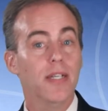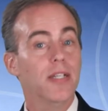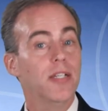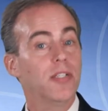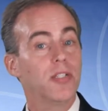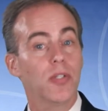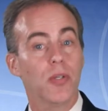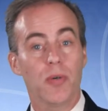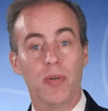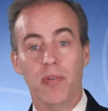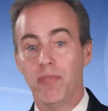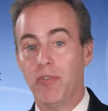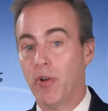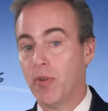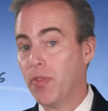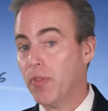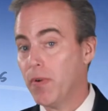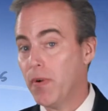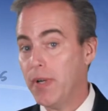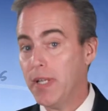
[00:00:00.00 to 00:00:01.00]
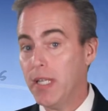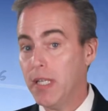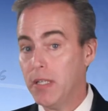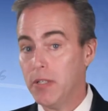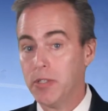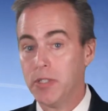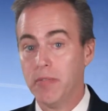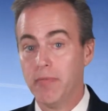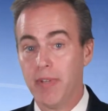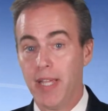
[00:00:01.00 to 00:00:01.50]
So if you're 30
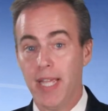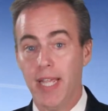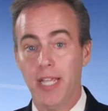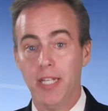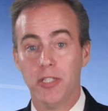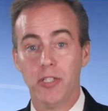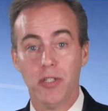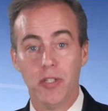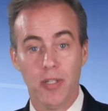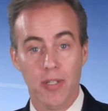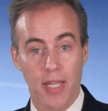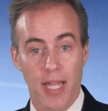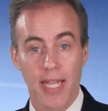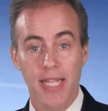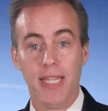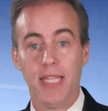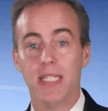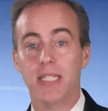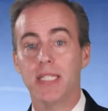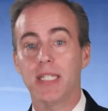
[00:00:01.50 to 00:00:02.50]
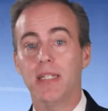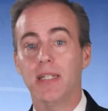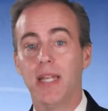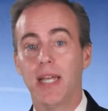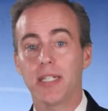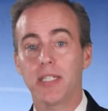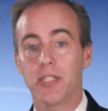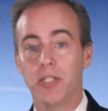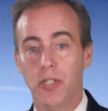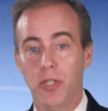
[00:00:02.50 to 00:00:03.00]
years of age and you like this
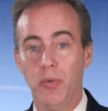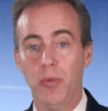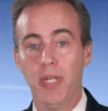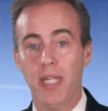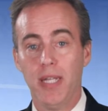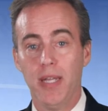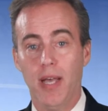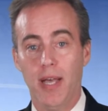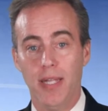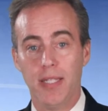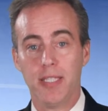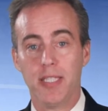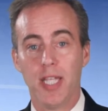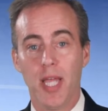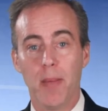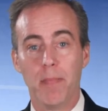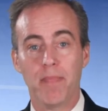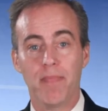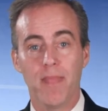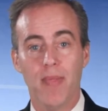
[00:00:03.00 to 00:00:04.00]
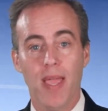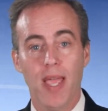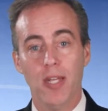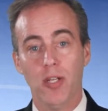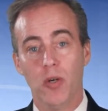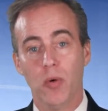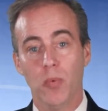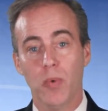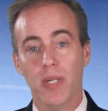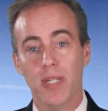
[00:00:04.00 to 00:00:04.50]
indexed annuity concept and
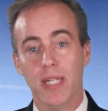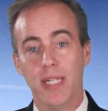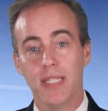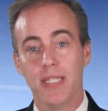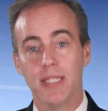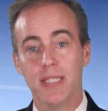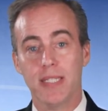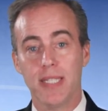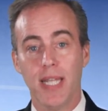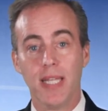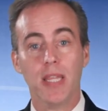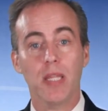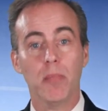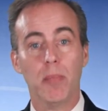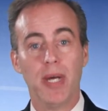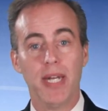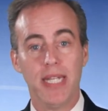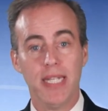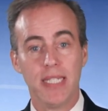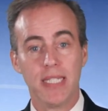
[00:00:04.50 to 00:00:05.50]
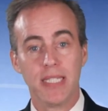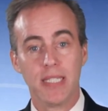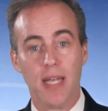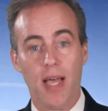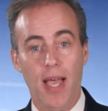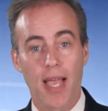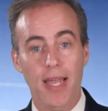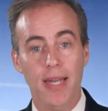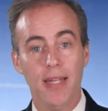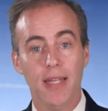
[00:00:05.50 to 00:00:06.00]
you're willing to set the money
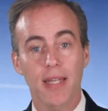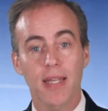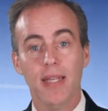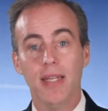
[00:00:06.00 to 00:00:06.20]
aside